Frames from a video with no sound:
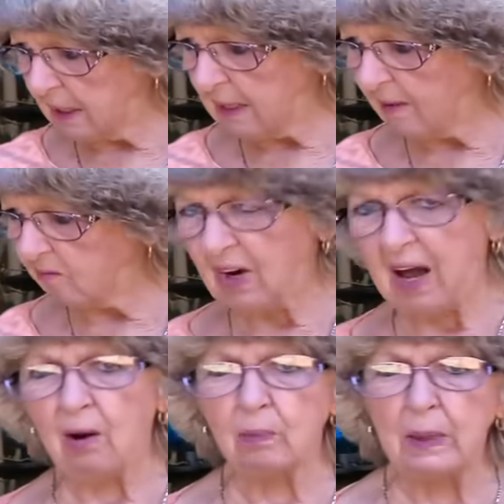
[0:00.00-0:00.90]
in that
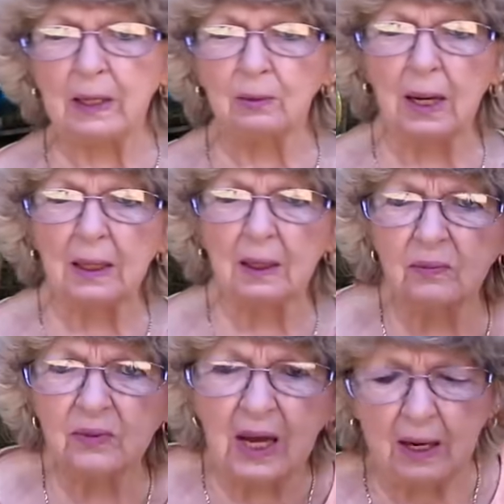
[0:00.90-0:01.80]
flower bed right
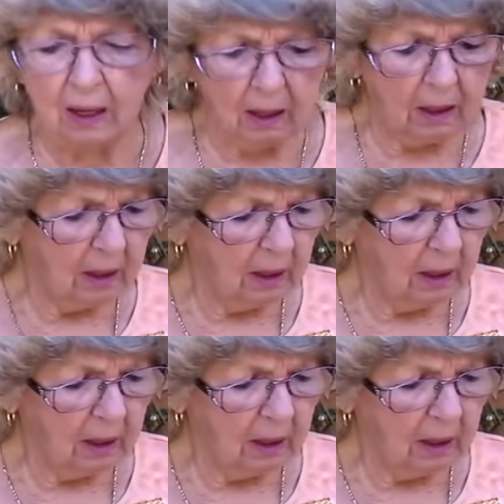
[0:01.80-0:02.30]
over there.